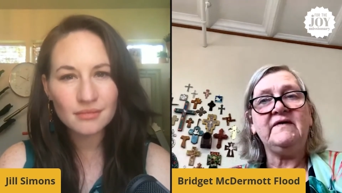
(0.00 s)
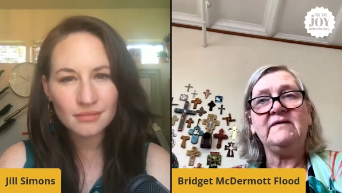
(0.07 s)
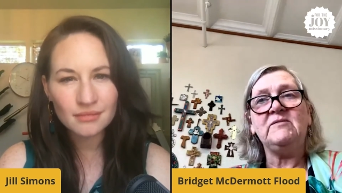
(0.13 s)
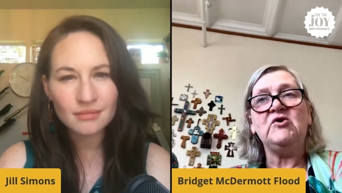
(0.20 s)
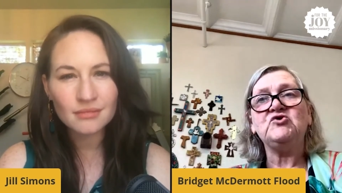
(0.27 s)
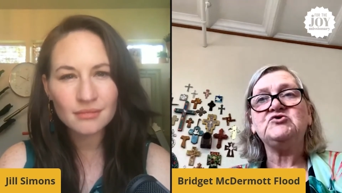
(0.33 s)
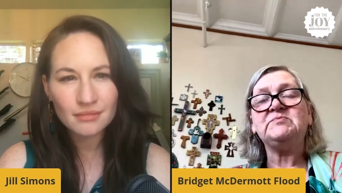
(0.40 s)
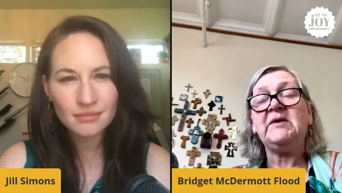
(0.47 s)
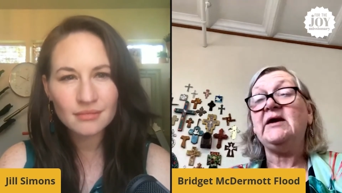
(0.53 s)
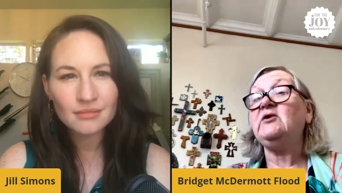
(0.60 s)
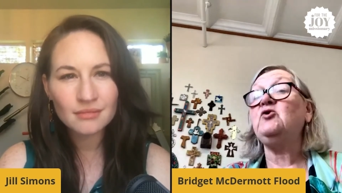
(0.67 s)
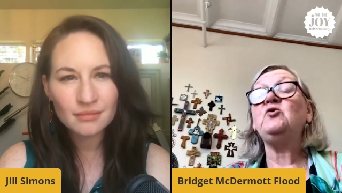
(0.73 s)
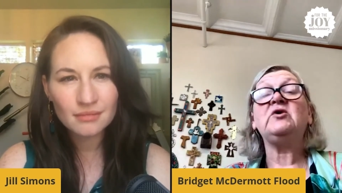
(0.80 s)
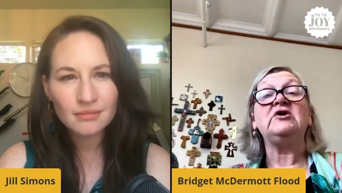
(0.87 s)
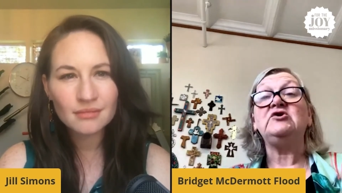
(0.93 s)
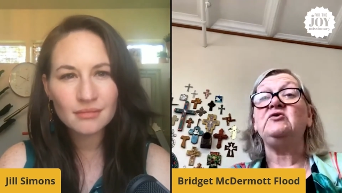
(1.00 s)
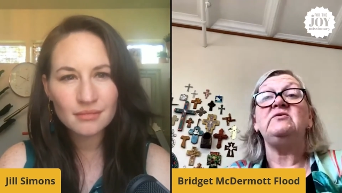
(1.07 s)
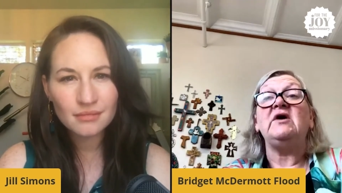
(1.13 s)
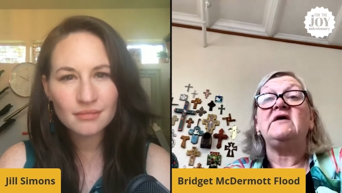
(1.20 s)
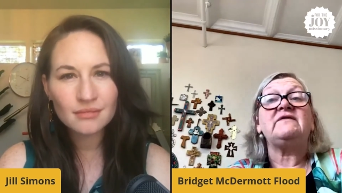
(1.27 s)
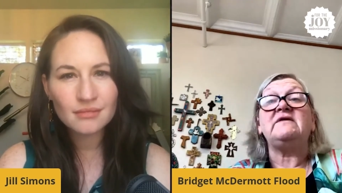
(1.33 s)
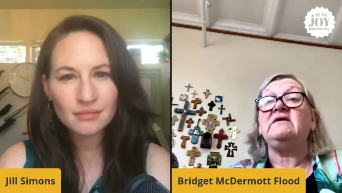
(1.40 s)
Speaker 1: mm-hmm. the most pain, who can
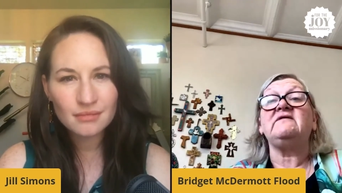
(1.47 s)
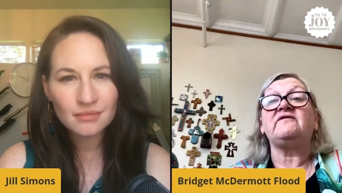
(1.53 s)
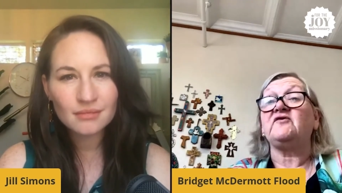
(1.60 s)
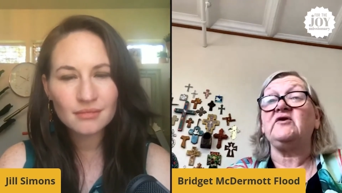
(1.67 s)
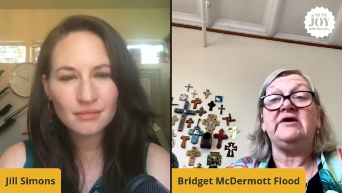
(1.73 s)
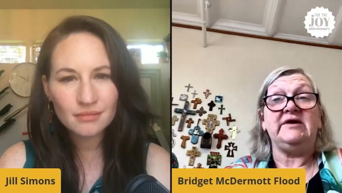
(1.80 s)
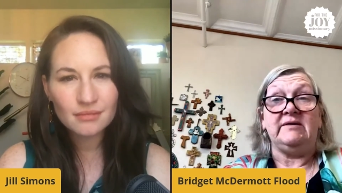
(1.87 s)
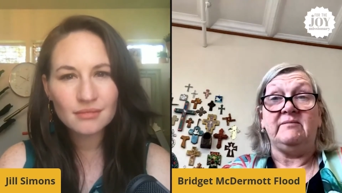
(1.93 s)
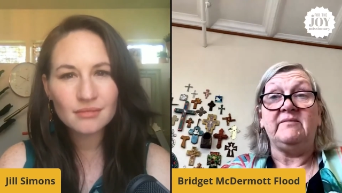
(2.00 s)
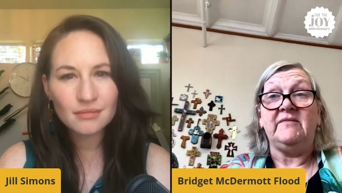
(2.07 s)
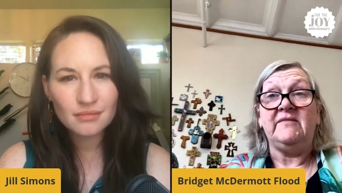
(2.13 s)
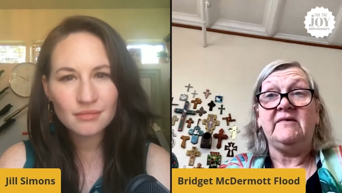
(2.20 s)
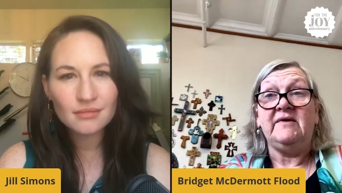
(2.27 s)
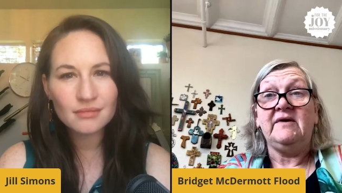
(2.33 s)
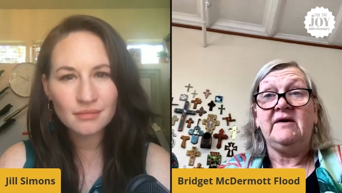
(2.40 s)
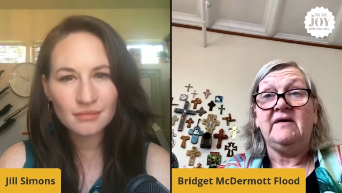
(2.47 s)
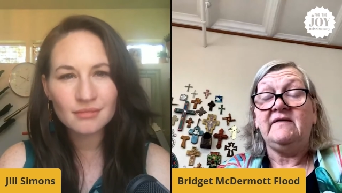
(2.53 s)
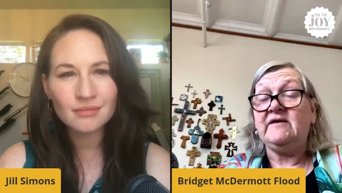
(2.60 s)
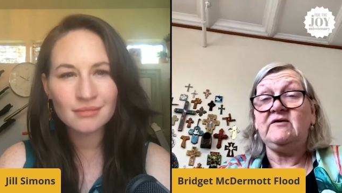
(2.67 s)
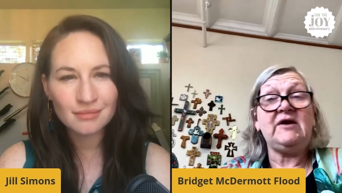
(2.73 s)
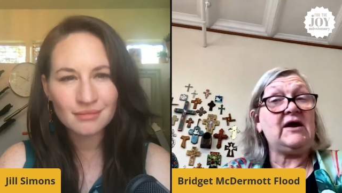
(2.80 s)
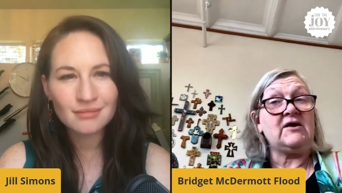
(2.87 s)
do nothing for him.
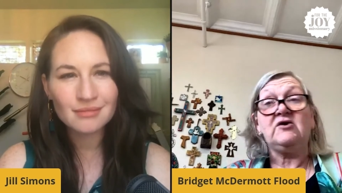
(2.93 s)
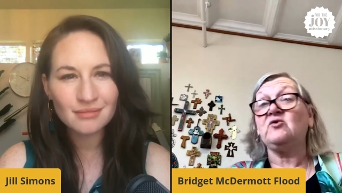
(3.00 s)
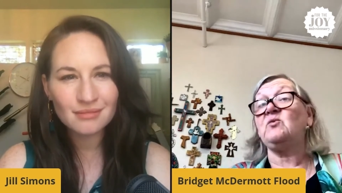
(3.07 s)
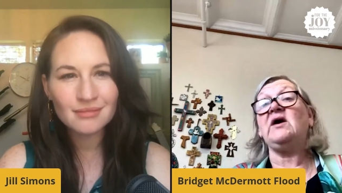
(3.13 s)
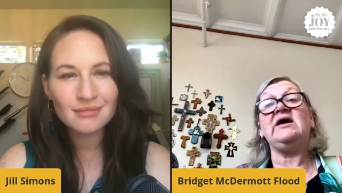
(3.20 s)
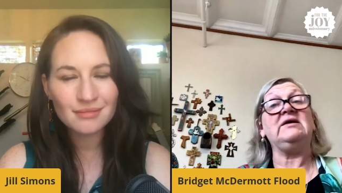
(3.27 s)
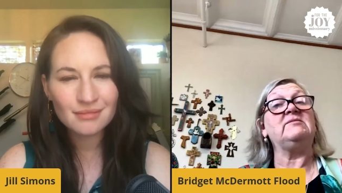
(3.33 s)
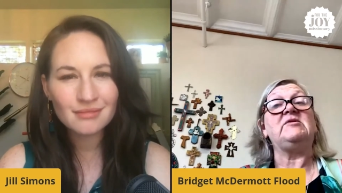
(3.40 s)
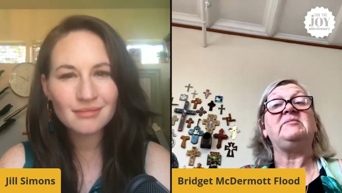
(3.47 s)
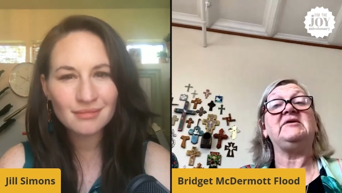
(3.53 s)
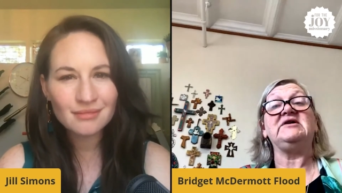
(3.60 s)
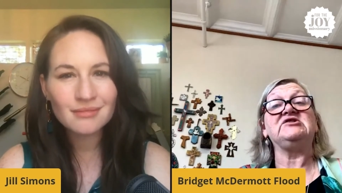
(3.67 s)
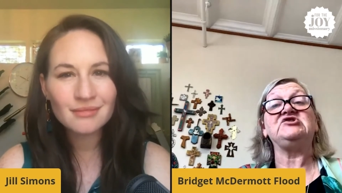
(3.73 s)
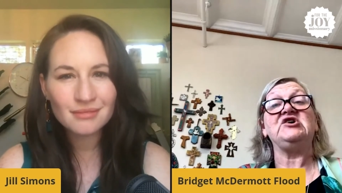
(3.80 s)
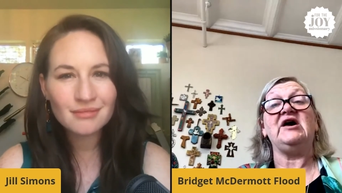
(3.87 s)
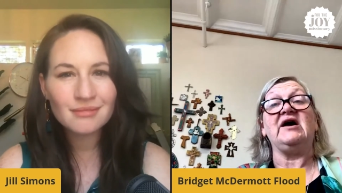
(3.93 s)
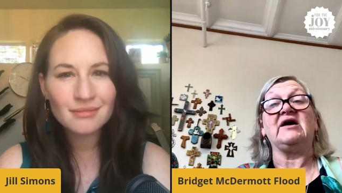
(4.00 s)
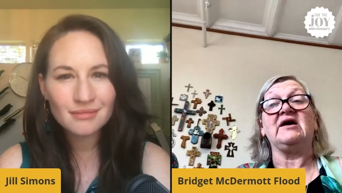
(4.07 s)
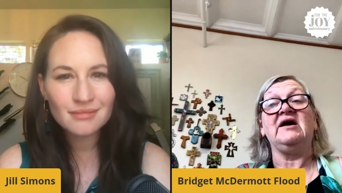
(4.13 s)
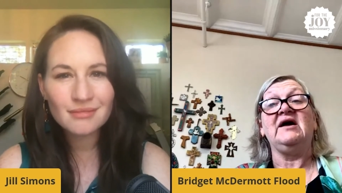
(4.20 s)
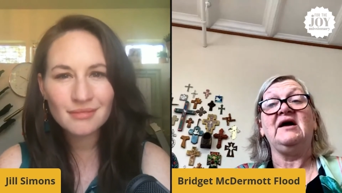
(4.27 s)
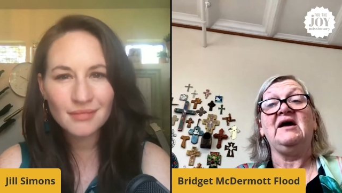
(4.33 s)
They're not mm-hmm. going to write him a big
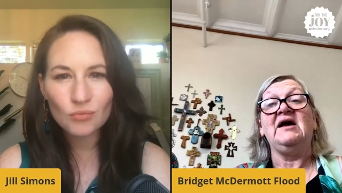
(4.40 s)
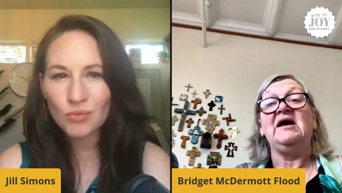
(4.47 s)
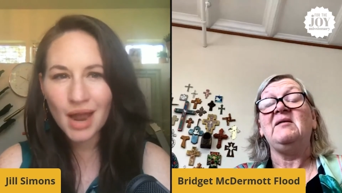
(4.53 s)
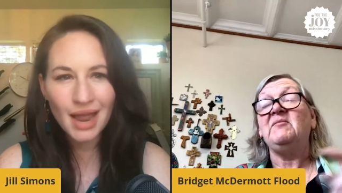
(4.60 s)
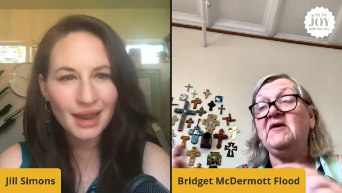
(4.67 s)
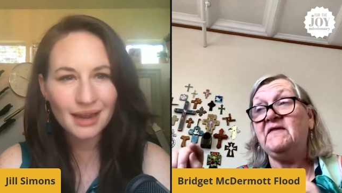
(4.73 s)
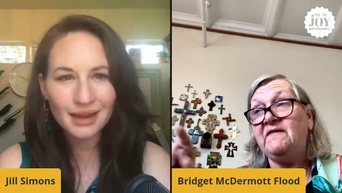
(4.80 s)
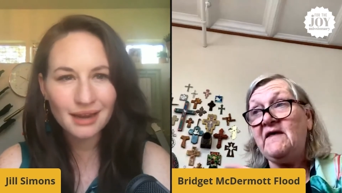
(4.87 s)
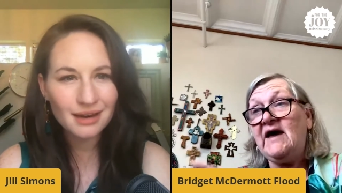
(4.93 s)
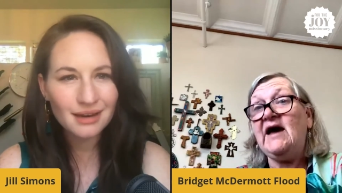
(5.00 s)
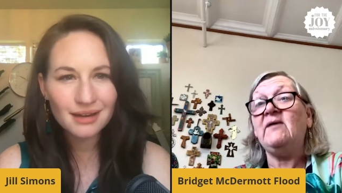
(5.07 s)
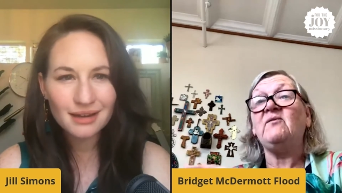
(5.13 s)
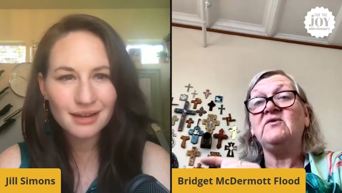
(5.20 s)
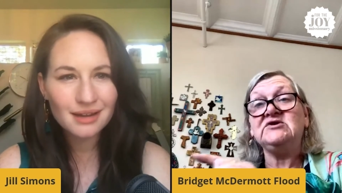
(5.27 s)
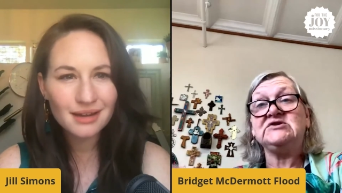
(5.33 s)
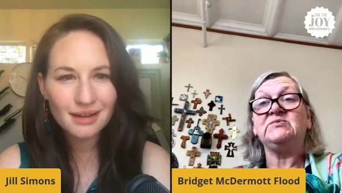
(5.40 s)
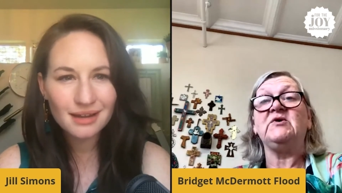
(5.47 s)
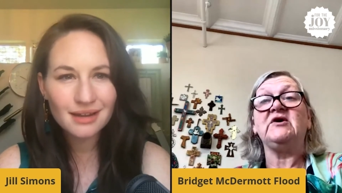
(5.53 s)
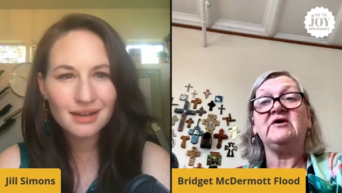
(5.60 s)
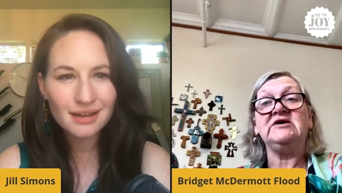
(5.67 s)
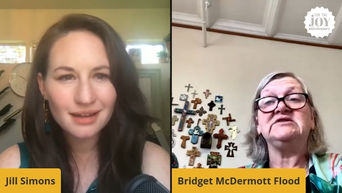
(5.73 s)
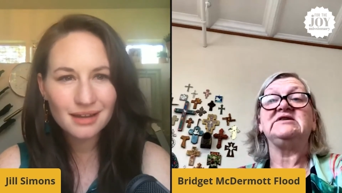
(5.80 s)
check. Right. But that was
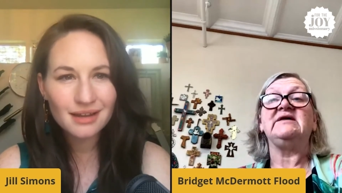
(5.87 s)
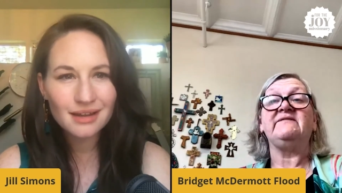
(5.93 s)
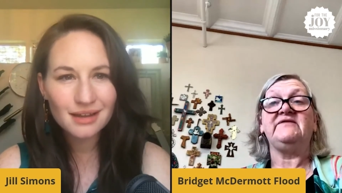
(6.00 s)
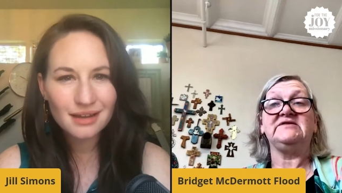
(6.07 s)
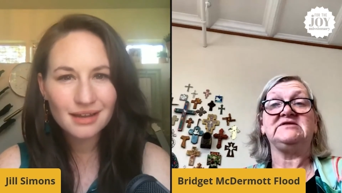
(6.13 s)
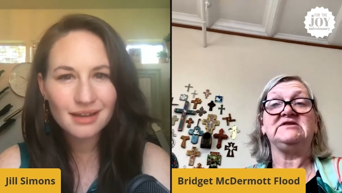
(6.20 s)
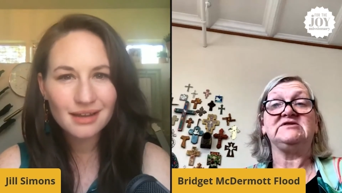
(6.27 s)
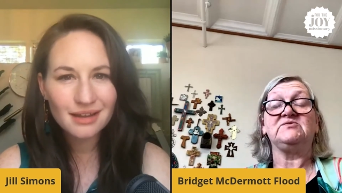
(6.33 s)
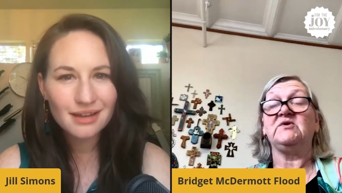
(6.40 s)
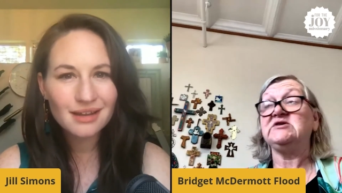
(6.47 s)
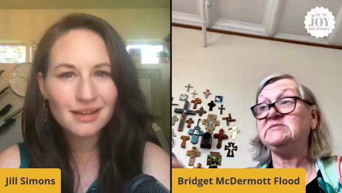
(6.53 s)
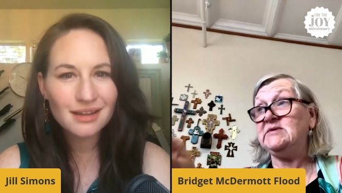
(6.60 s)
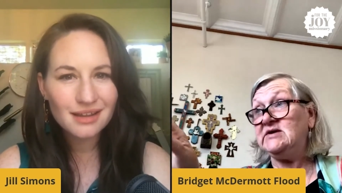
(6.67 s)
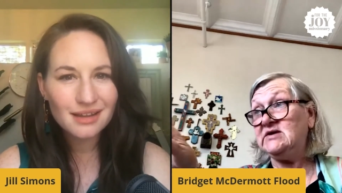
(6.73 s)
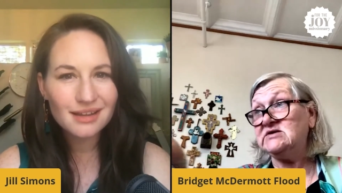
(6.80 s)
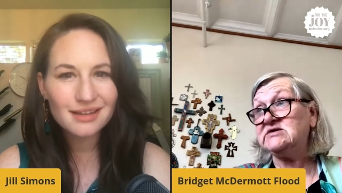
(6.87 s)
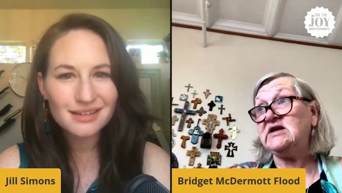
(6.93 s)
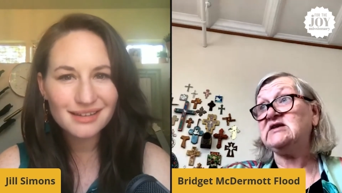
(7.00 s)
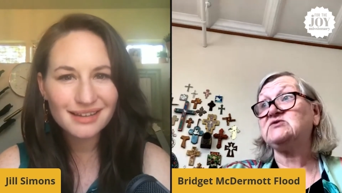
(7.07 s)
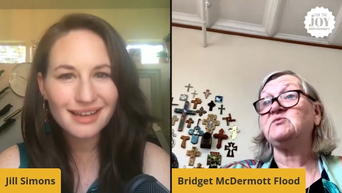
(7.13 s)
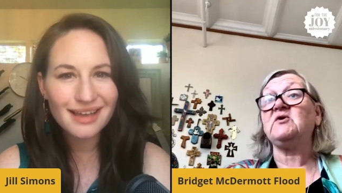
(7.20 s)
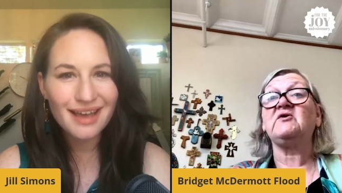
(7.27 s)
where his emphasis was because
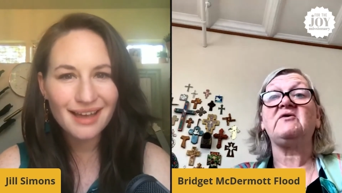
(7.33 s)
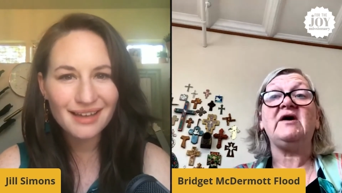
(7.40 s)
that's where yeah.